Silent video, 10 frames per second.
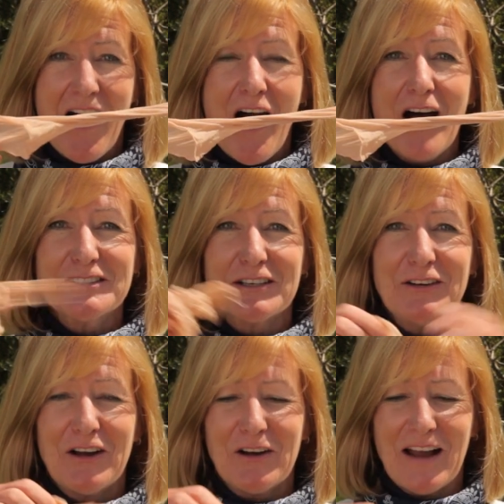also
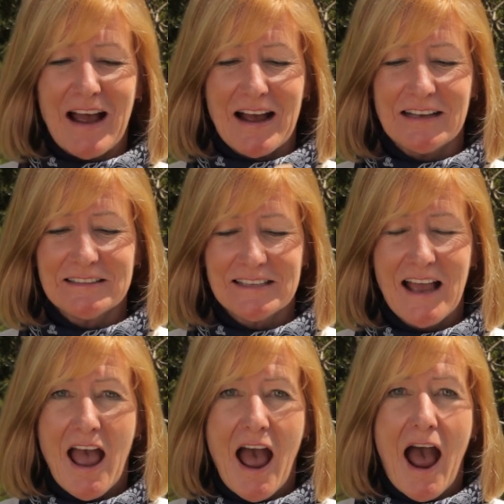known as
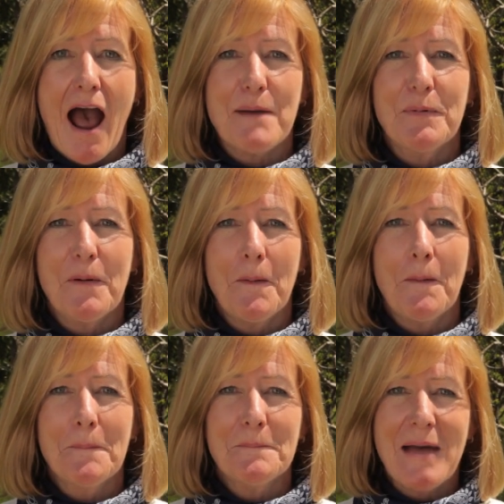apple
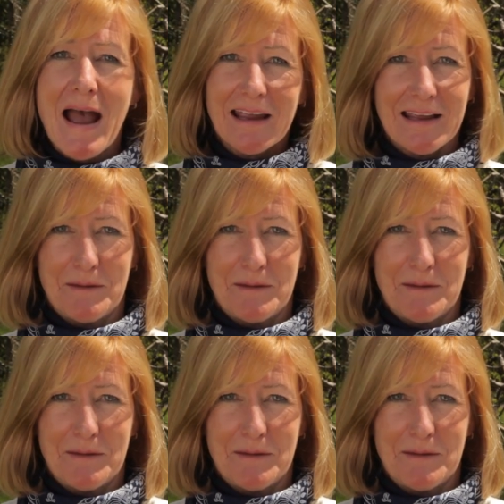maggot